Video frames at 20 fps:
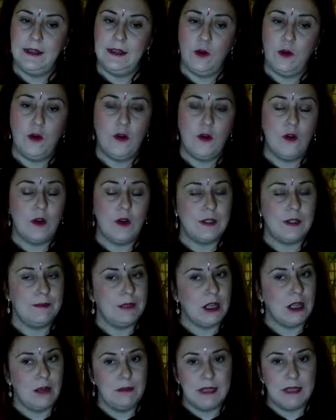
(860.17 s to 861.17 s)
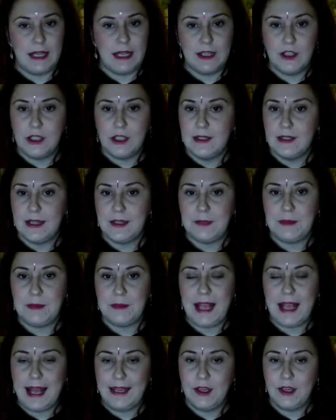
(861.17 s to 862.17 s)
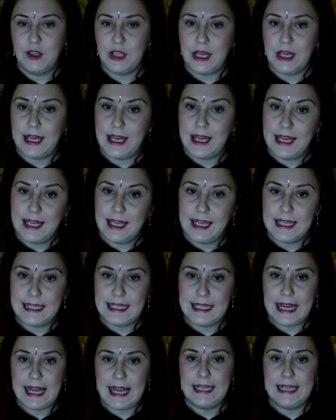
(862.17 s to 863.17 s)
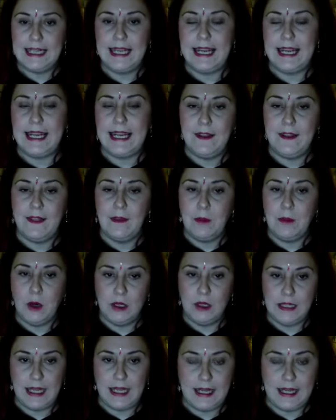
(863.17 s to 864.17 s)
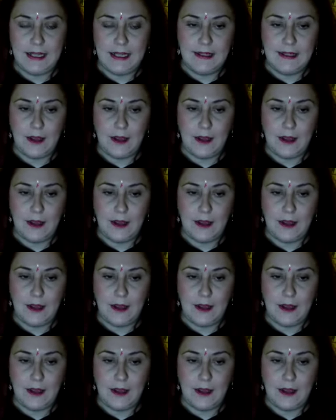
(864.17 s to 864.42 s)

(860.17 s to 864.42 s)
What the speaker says: or sometimes that's just said to be energy contained in the body.